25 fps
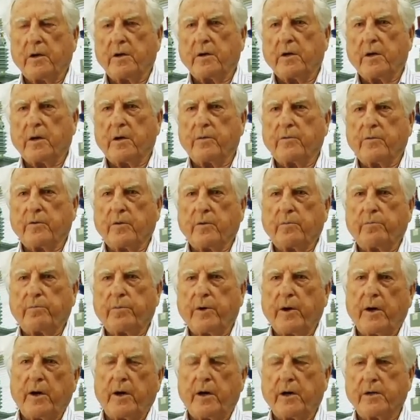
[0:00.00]
over the
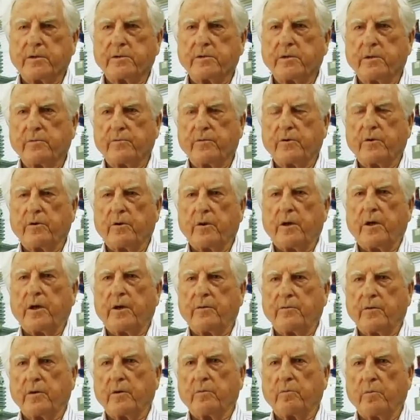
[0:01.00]
past for not
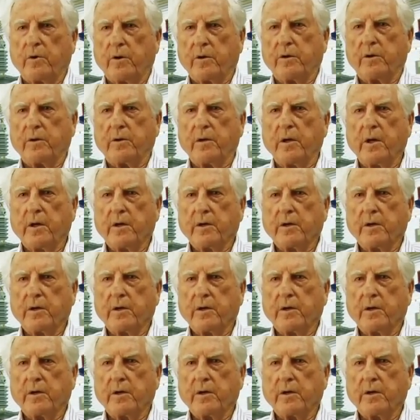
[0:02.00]
having modern